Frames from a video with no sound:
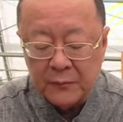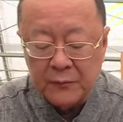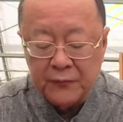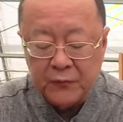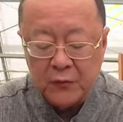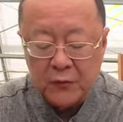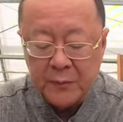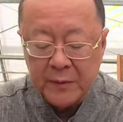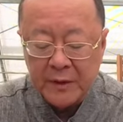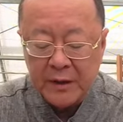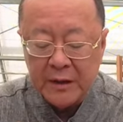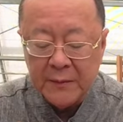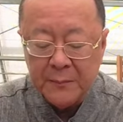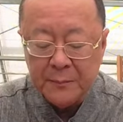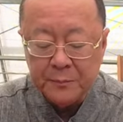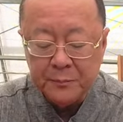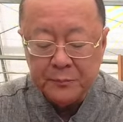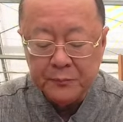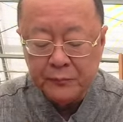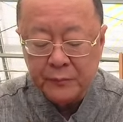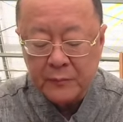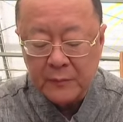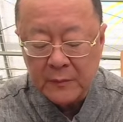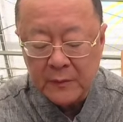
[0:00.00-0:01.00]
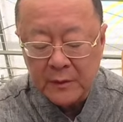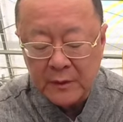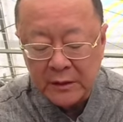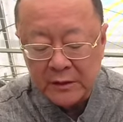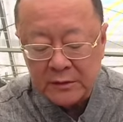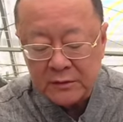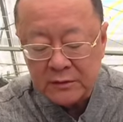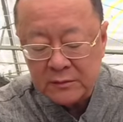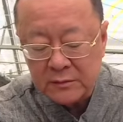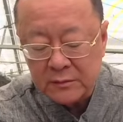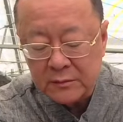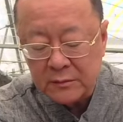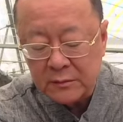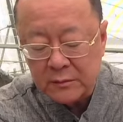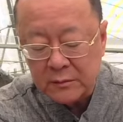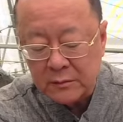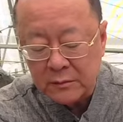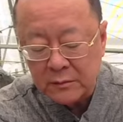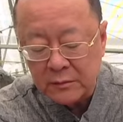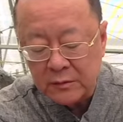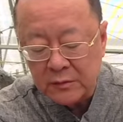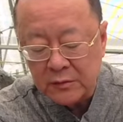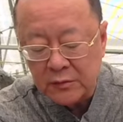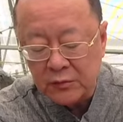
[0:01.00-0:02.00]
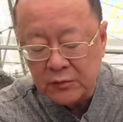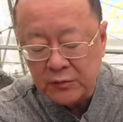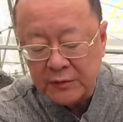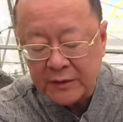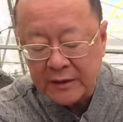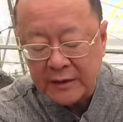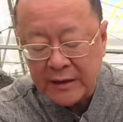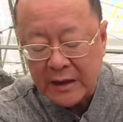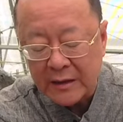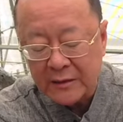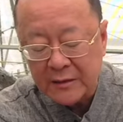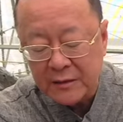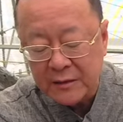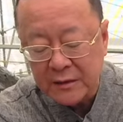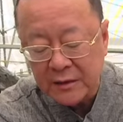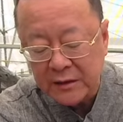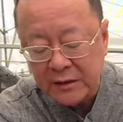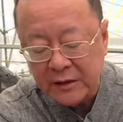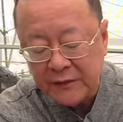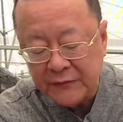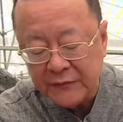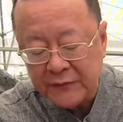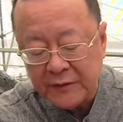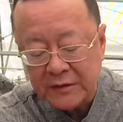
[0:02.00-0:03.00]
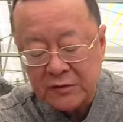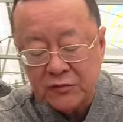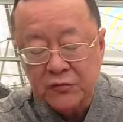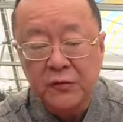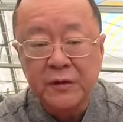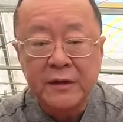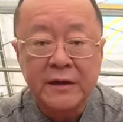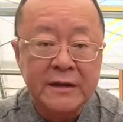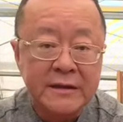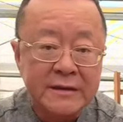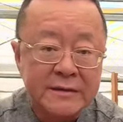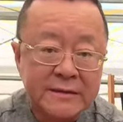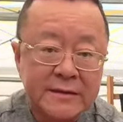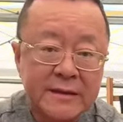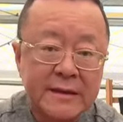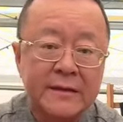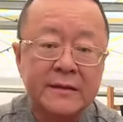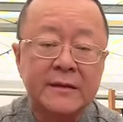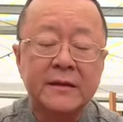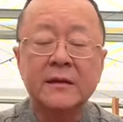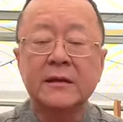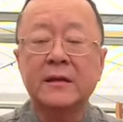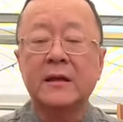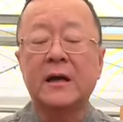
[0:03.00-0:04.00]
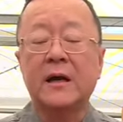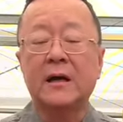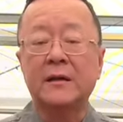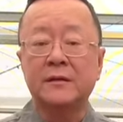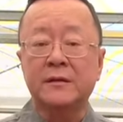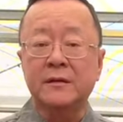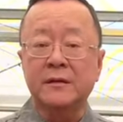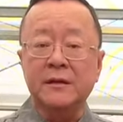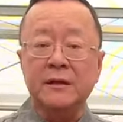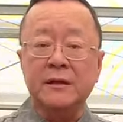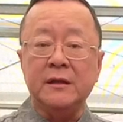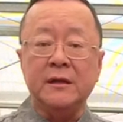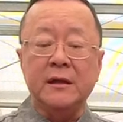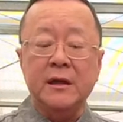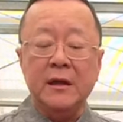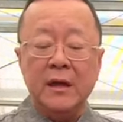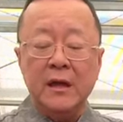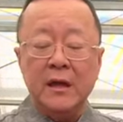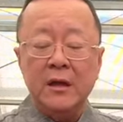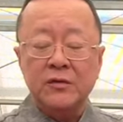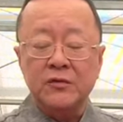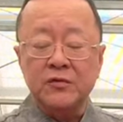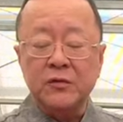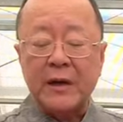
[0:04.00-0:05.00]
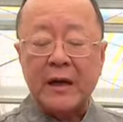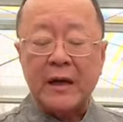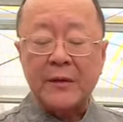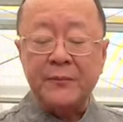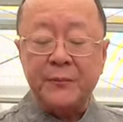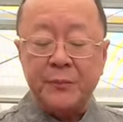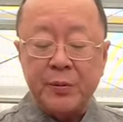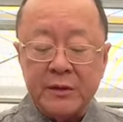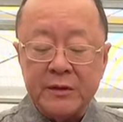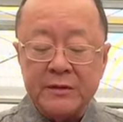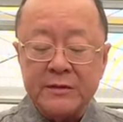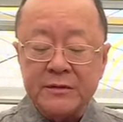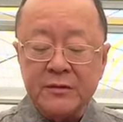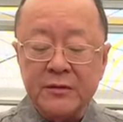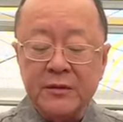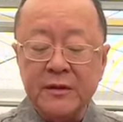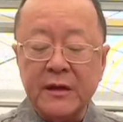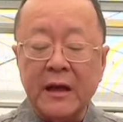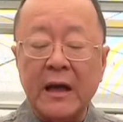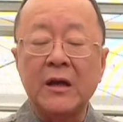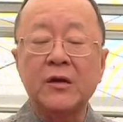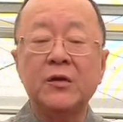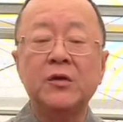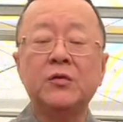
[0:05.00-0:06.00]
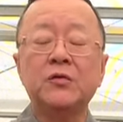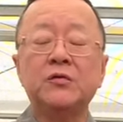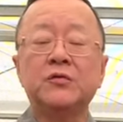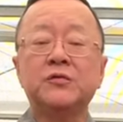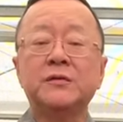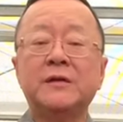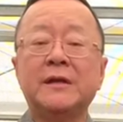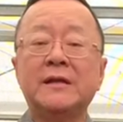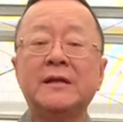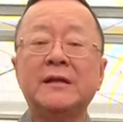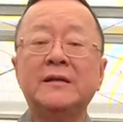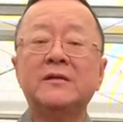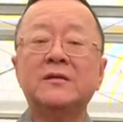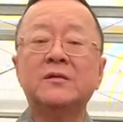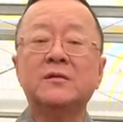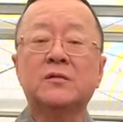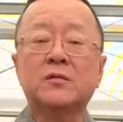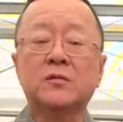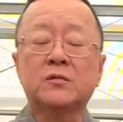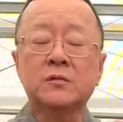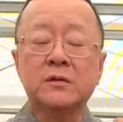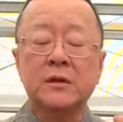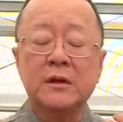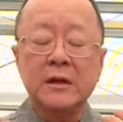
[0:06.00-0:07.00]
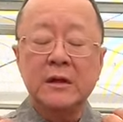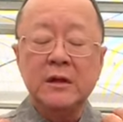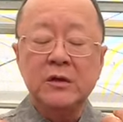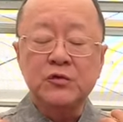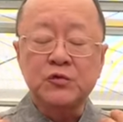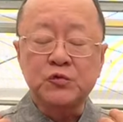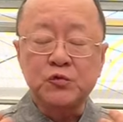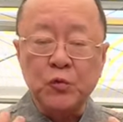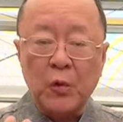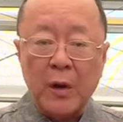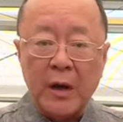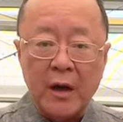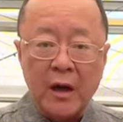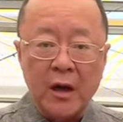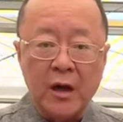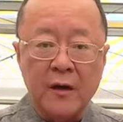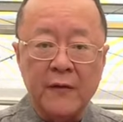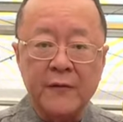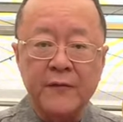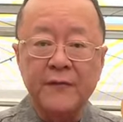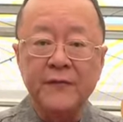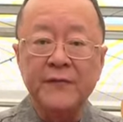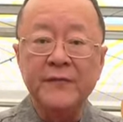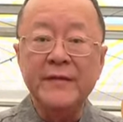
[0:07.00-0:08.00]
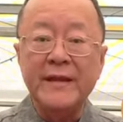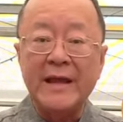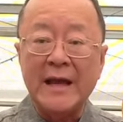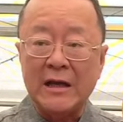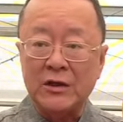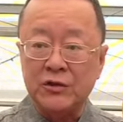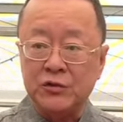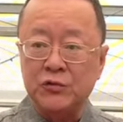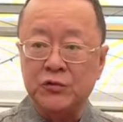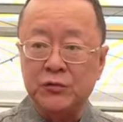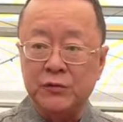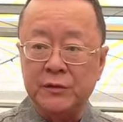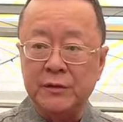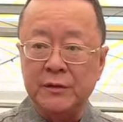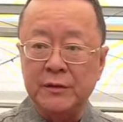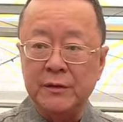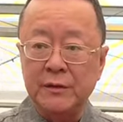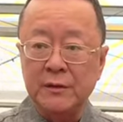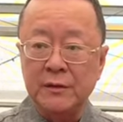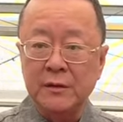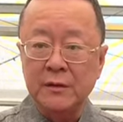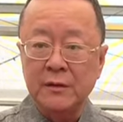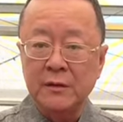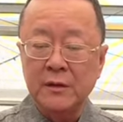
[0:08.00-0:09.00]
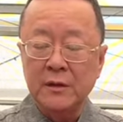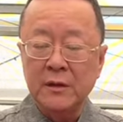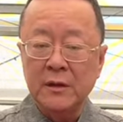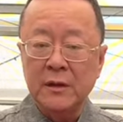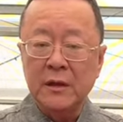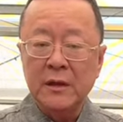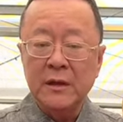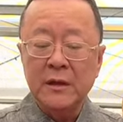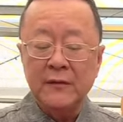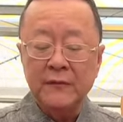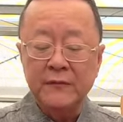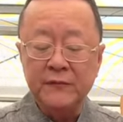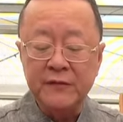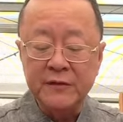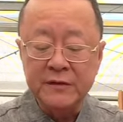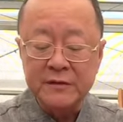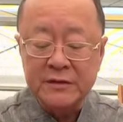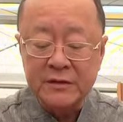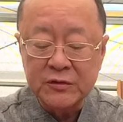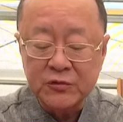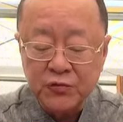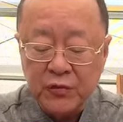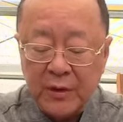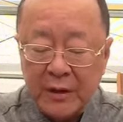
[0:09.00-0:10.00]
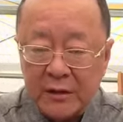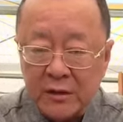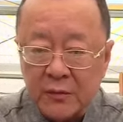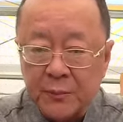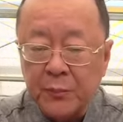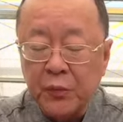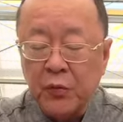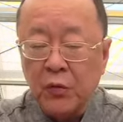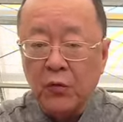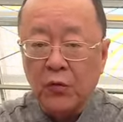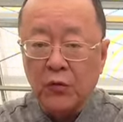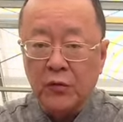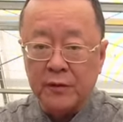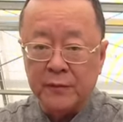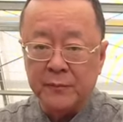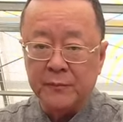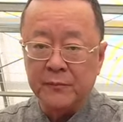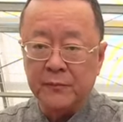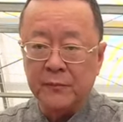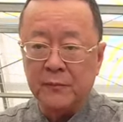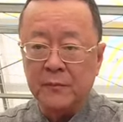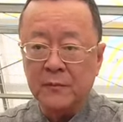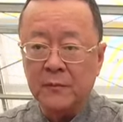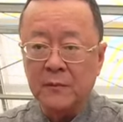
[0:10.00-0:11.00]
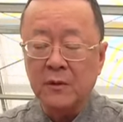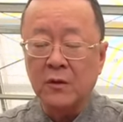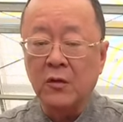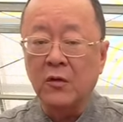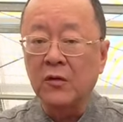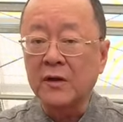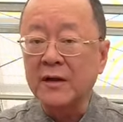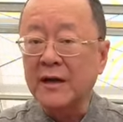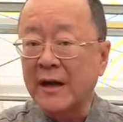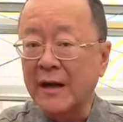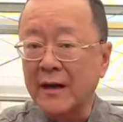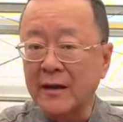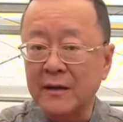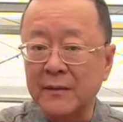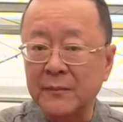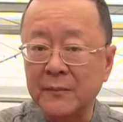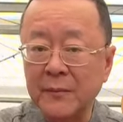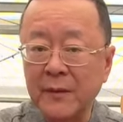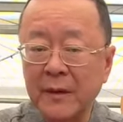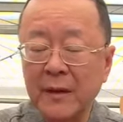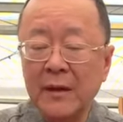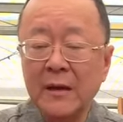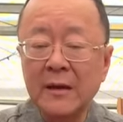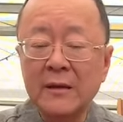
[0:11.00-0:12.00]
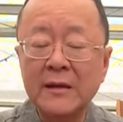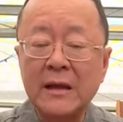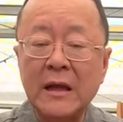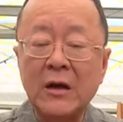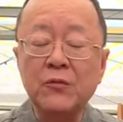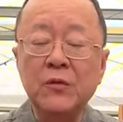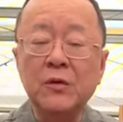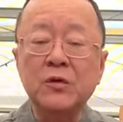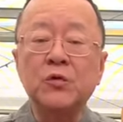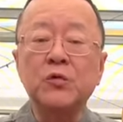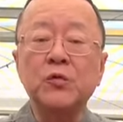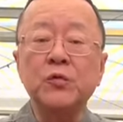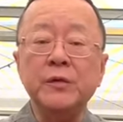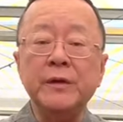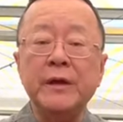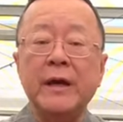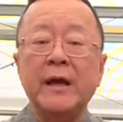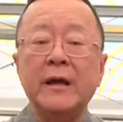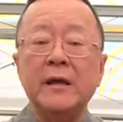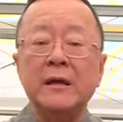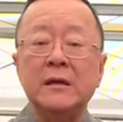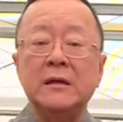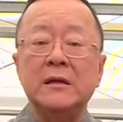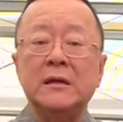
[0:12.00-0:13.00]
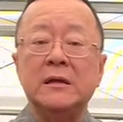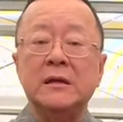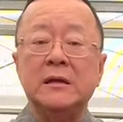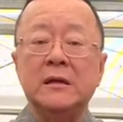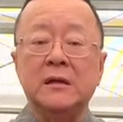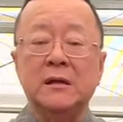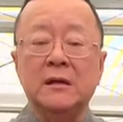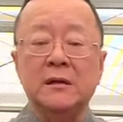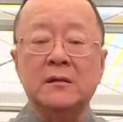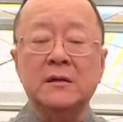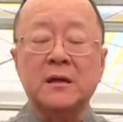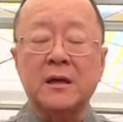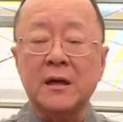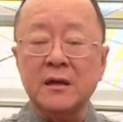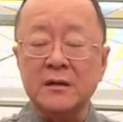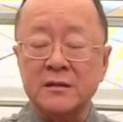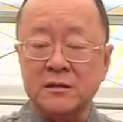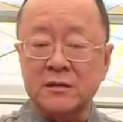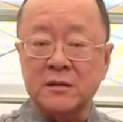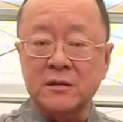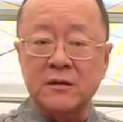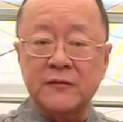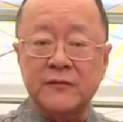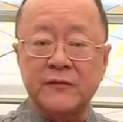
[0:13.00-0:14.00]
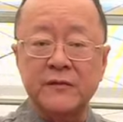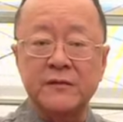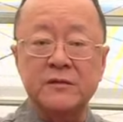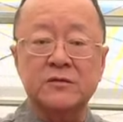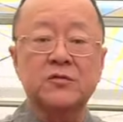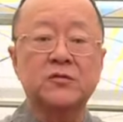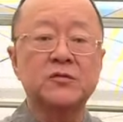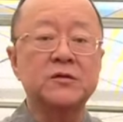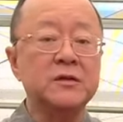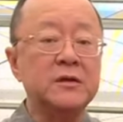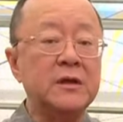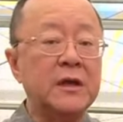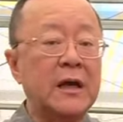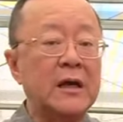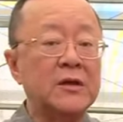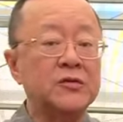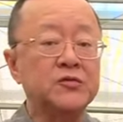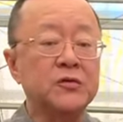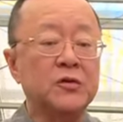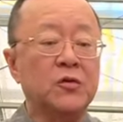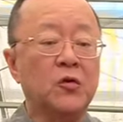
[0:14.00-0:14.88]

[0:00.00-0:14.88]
for me, you look at it under the leaf, there's no insect underneath. So I usually let them dry off naturally versus trying to pour it or cut it. That will create a cut surface, so you actually